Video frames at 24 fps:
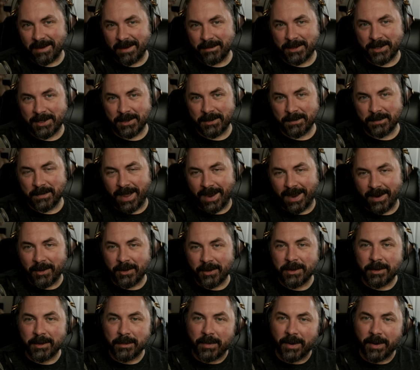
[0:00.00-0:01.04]
to my
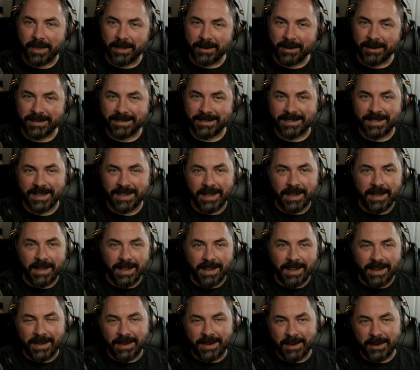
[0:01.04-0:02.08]
older brother's,
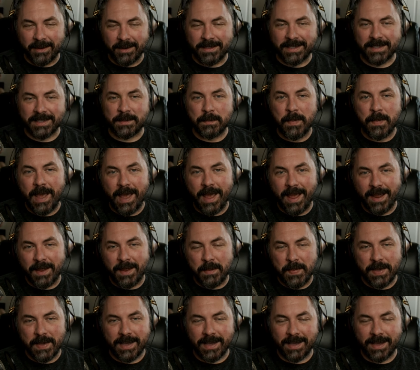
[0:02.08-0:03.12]
you know, dismay,
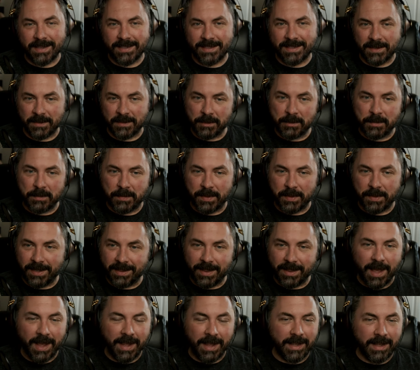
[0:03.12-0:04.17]
because it would be
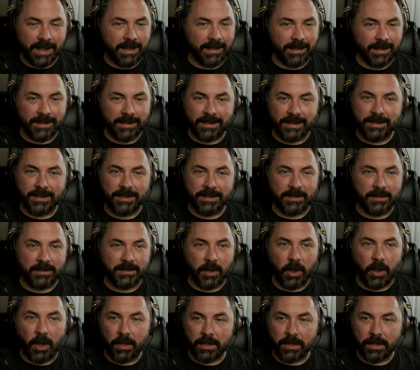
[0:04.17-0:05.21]
like
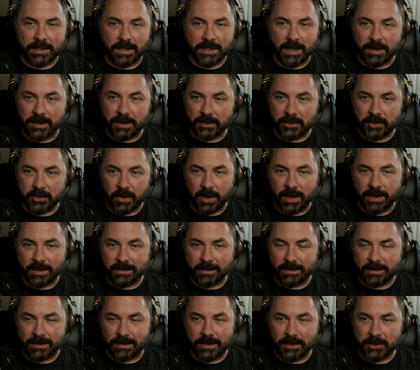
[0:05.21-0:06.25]
all of a sudden the
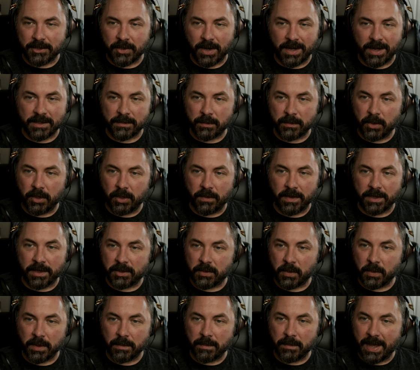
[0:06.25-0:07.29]
train's moving
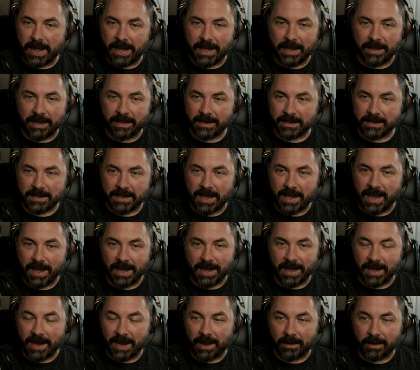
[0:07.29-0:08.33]
toward making this thing,
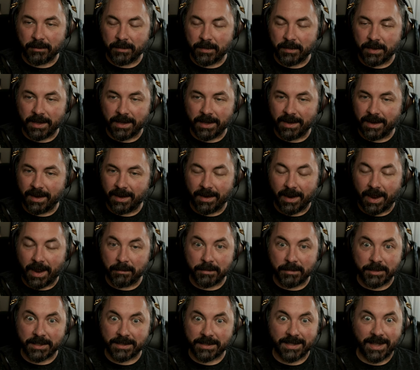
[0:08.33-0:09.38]
and I'm
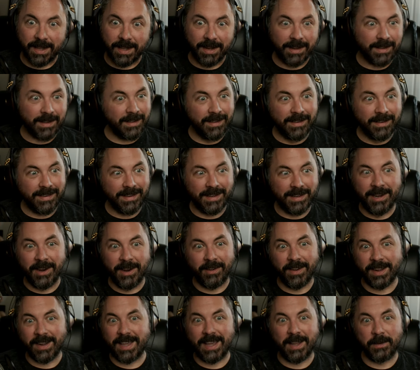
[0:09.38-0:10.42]
just like, you know,
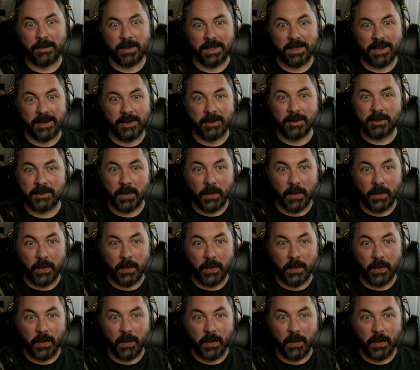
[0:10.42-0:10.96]
a kid with a new toy,